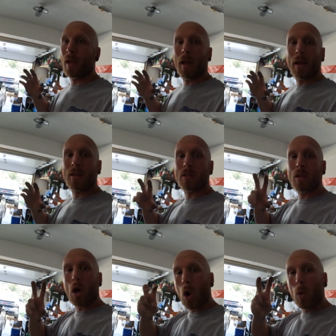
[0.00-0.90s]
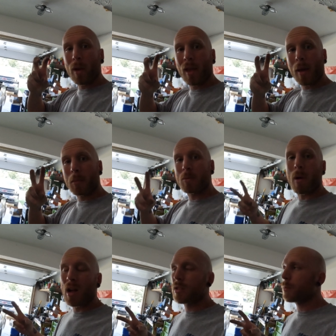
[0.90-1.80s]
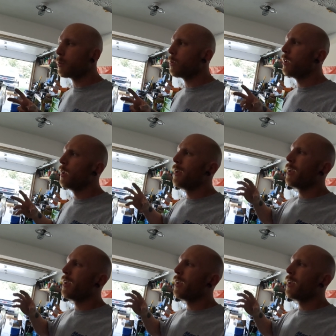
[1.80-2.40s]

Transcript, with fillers: as OEM as possible